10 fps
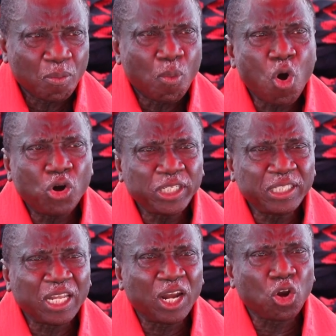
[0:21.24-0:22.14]

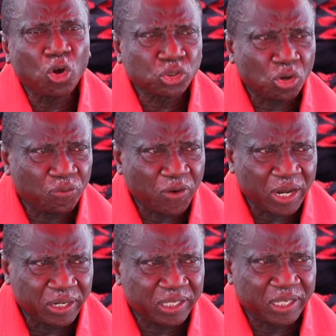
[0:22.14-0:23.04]
mourning the loss of
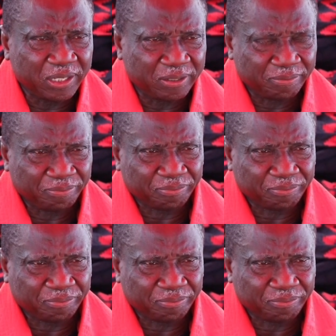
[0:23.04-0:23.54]
our great king.